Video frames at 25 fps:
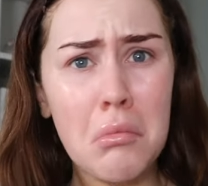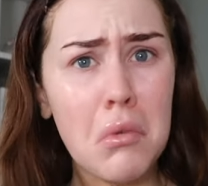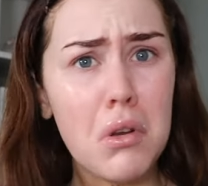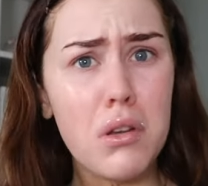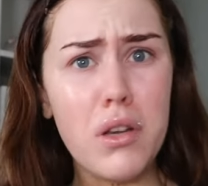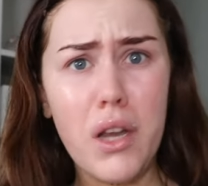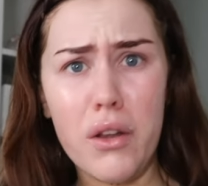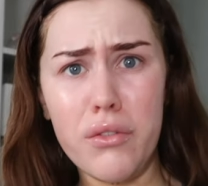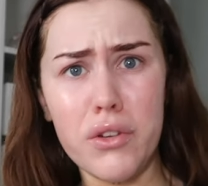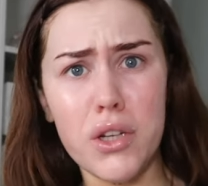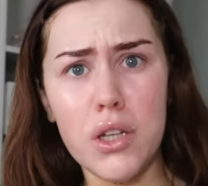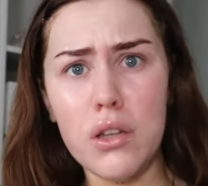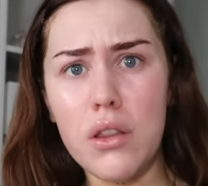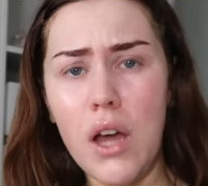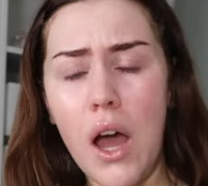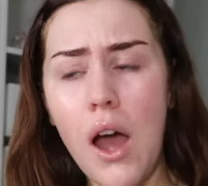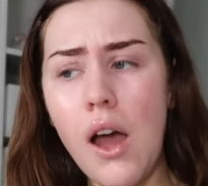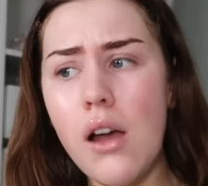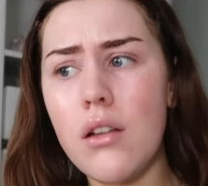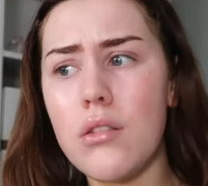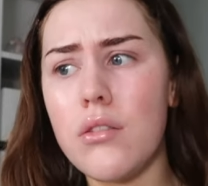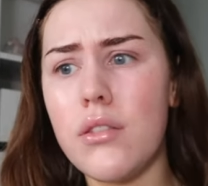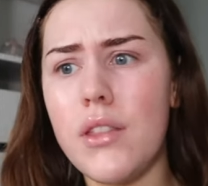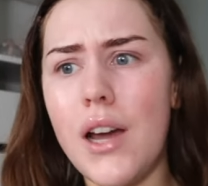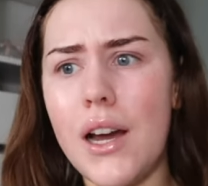Never knew
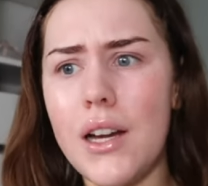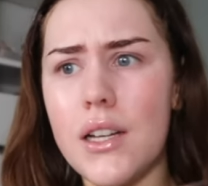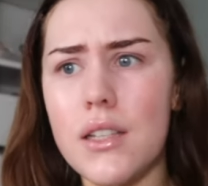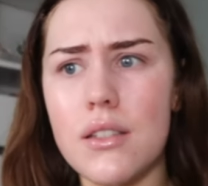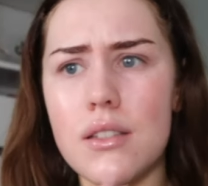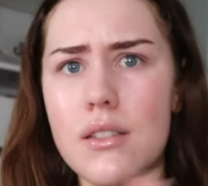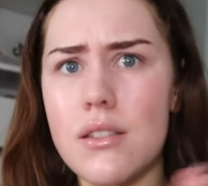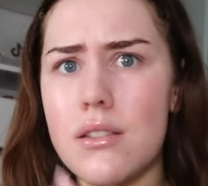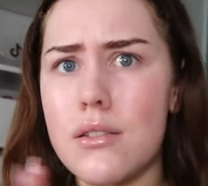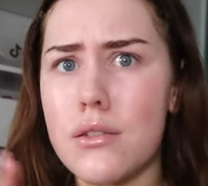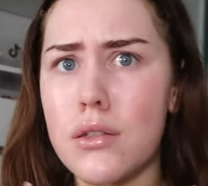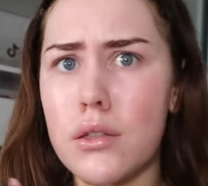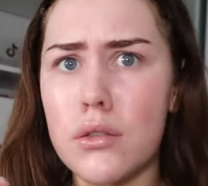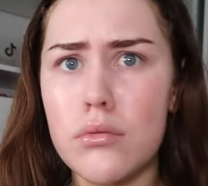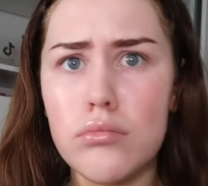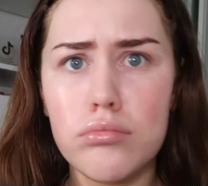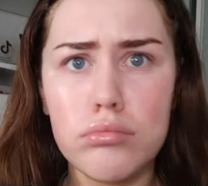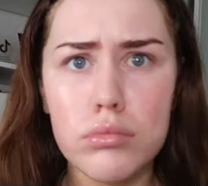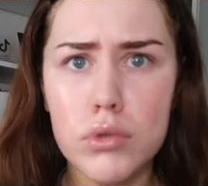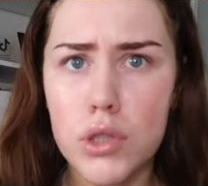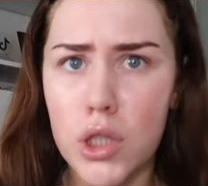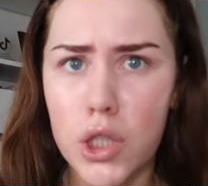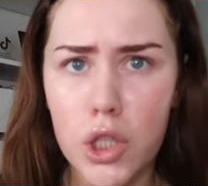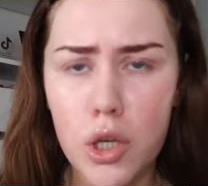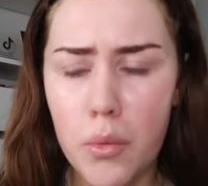that. That is
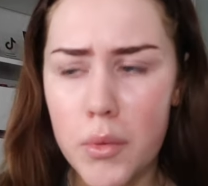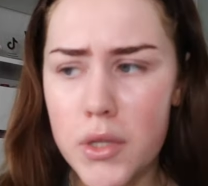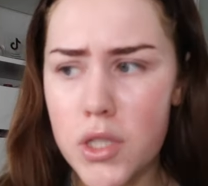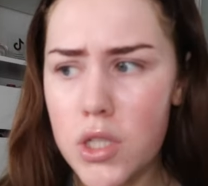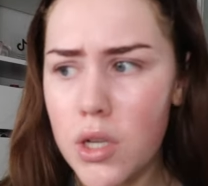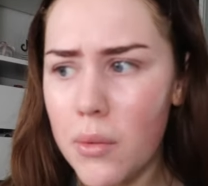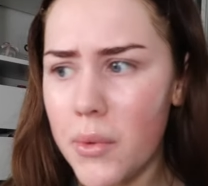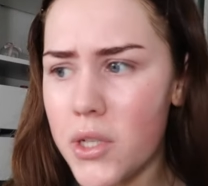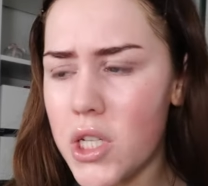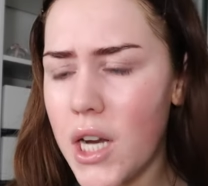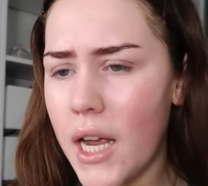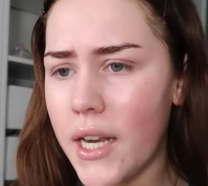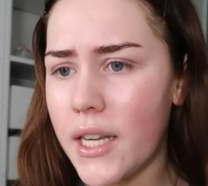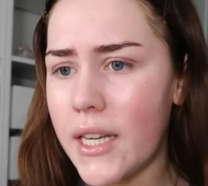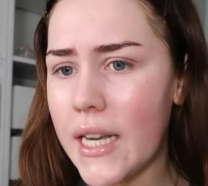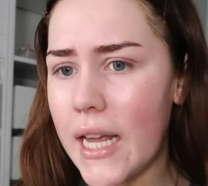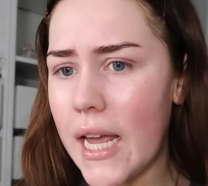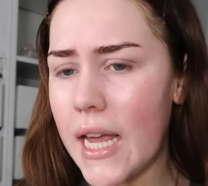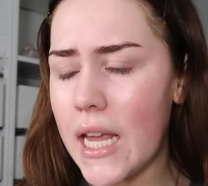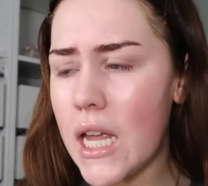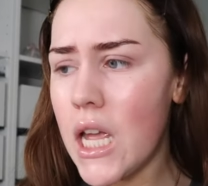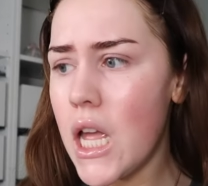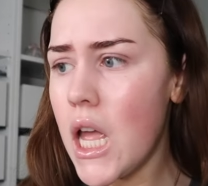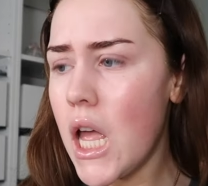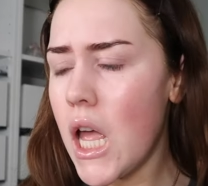gonna come in so much
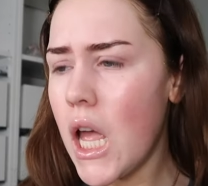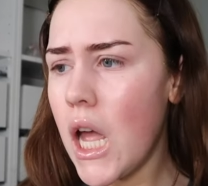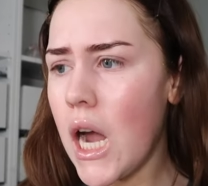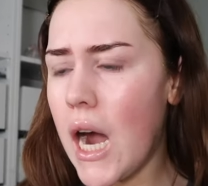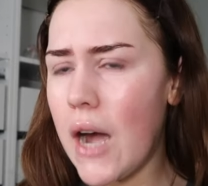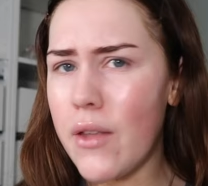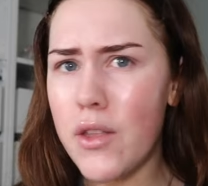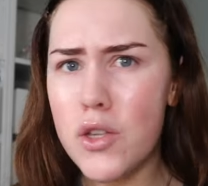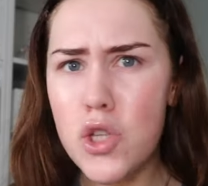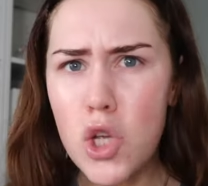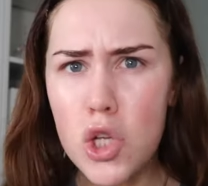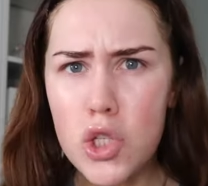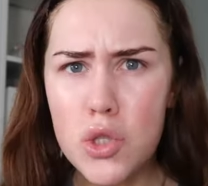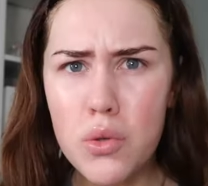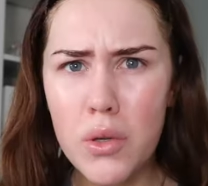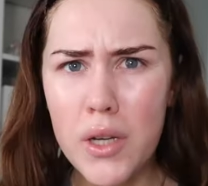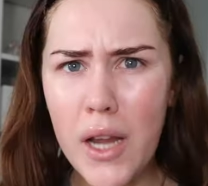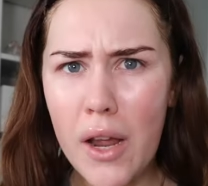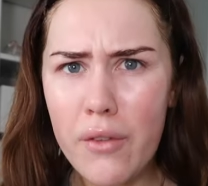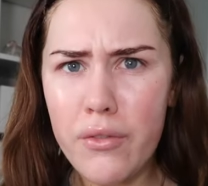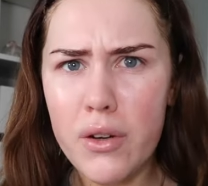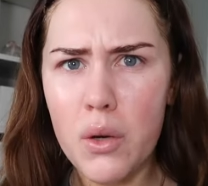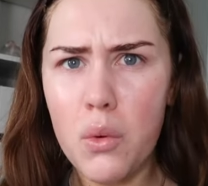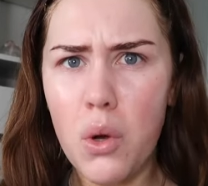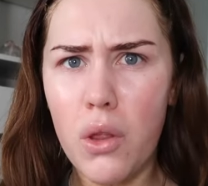handy, and there's also an
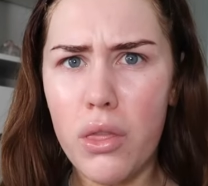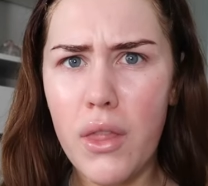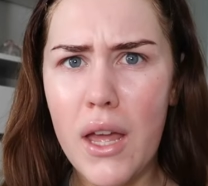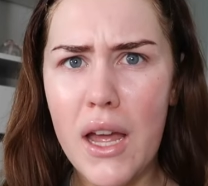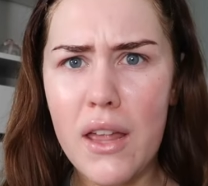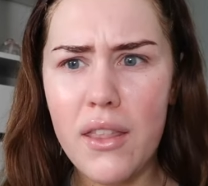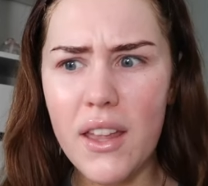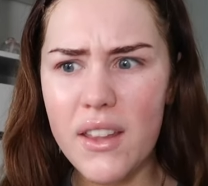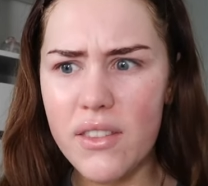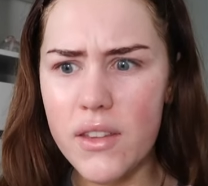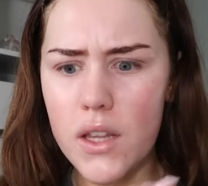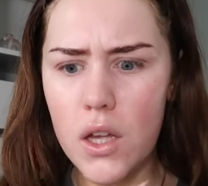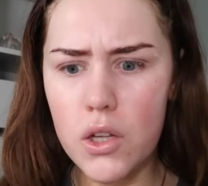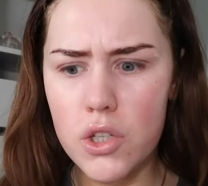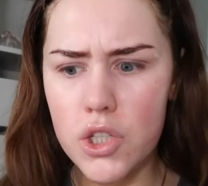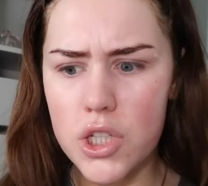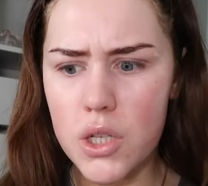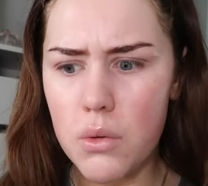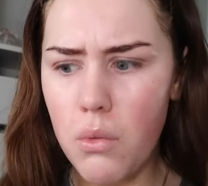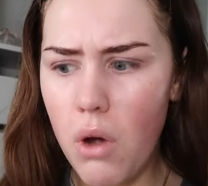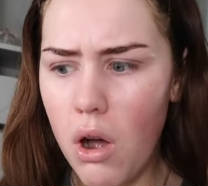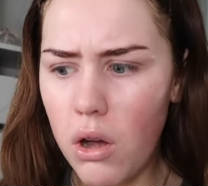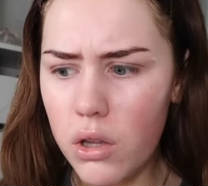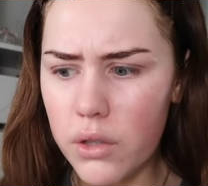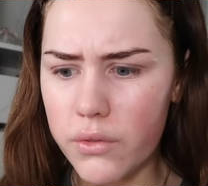everyone there, like they'll
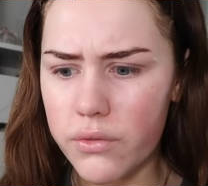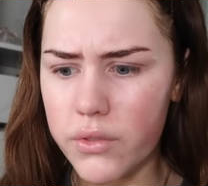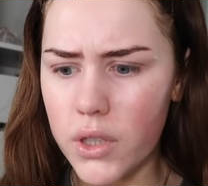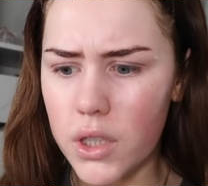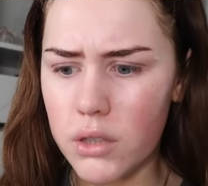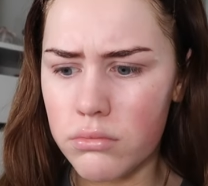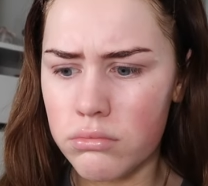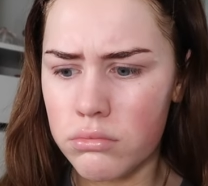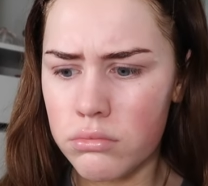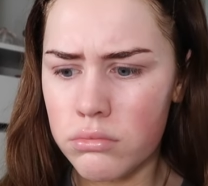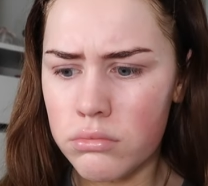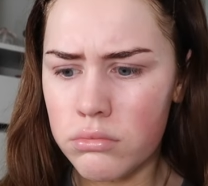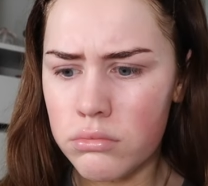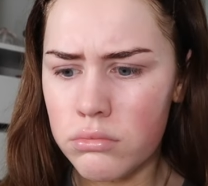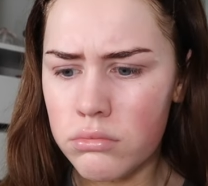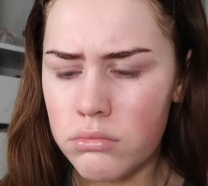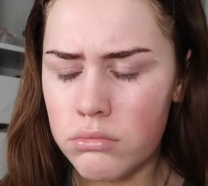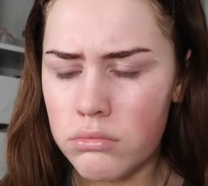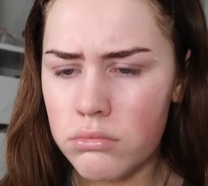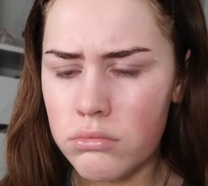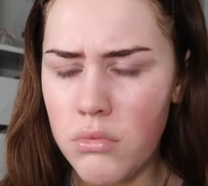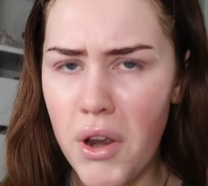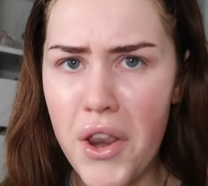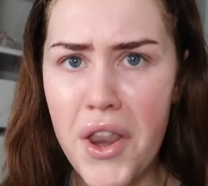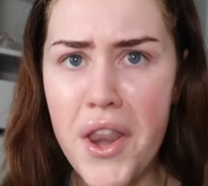do all of them.
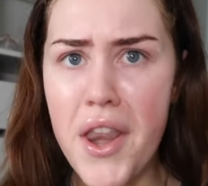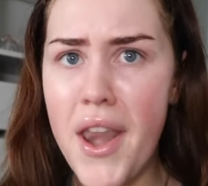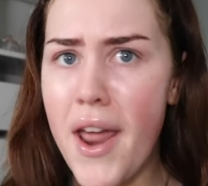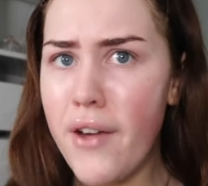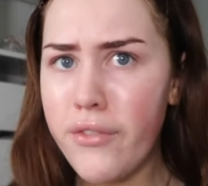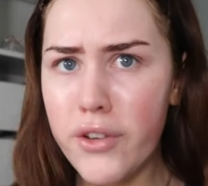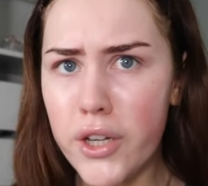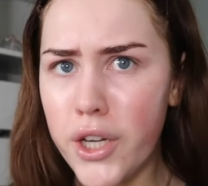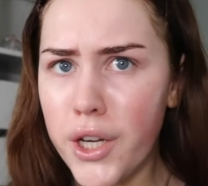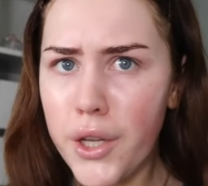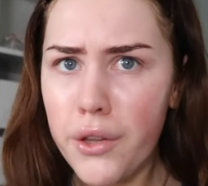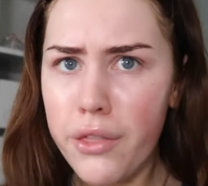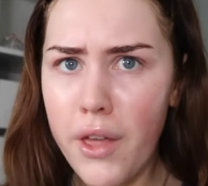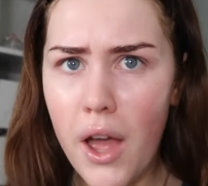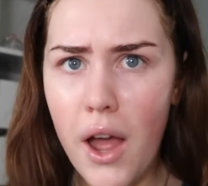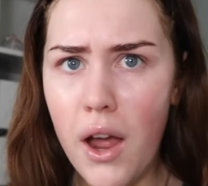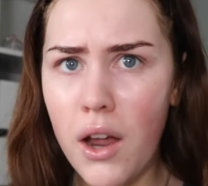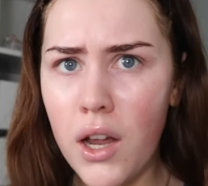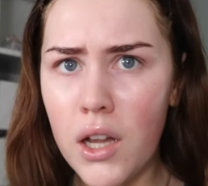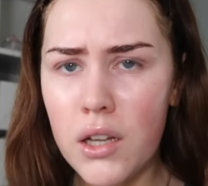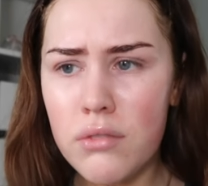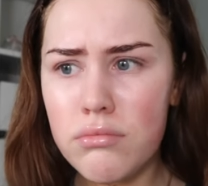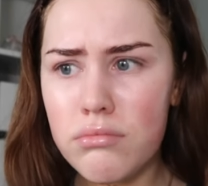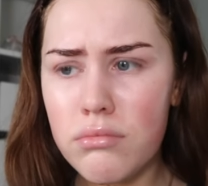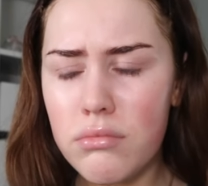Never knew that.